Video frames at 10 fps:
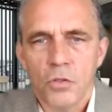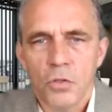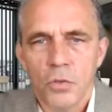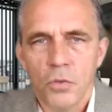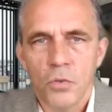
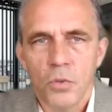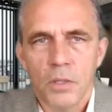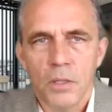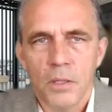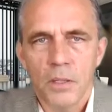to
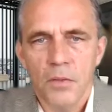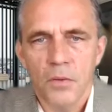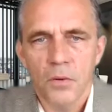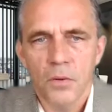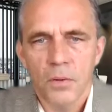
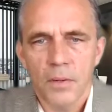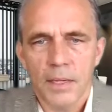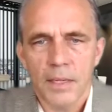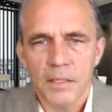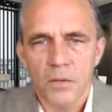either,
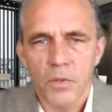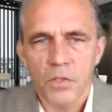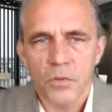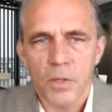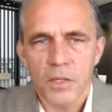like I said,
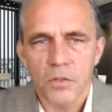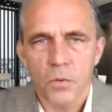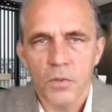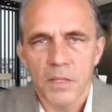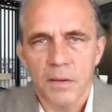Ridgecrest
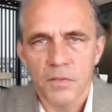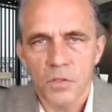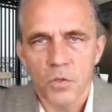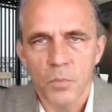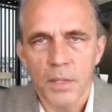or the San
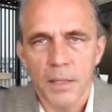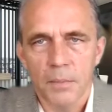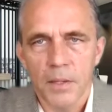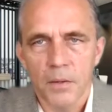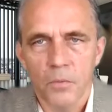Francisco Bay.
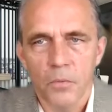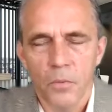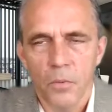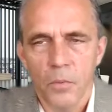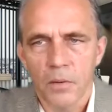Be
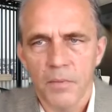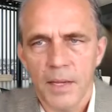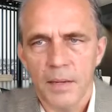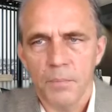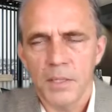aware of
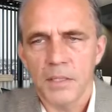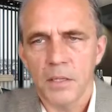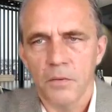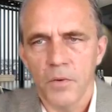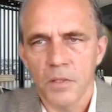that. Please
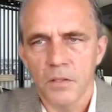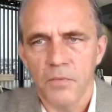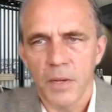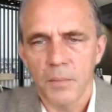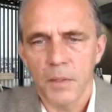tell your friends and
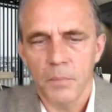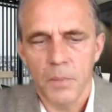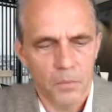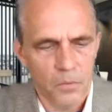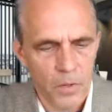family to
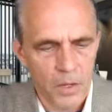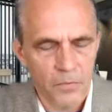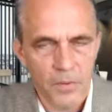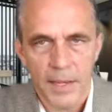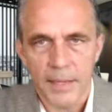be ready
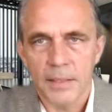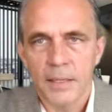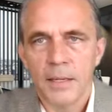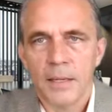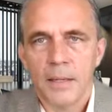for that
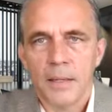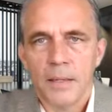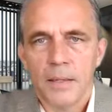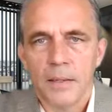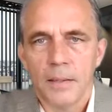
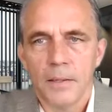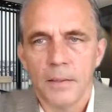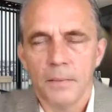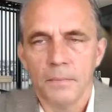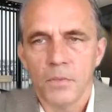
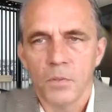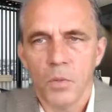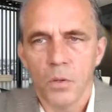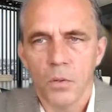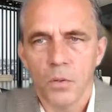
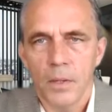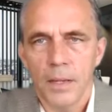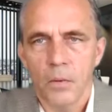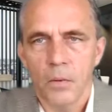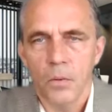tomorrow
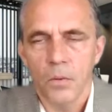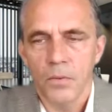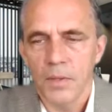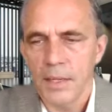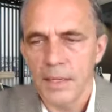or
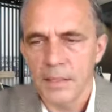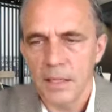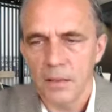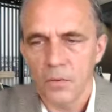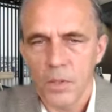the
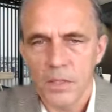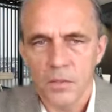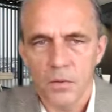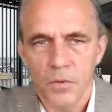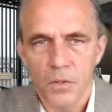18th,
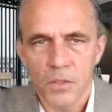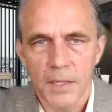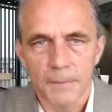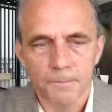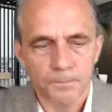Wednesday or
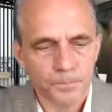Thursday.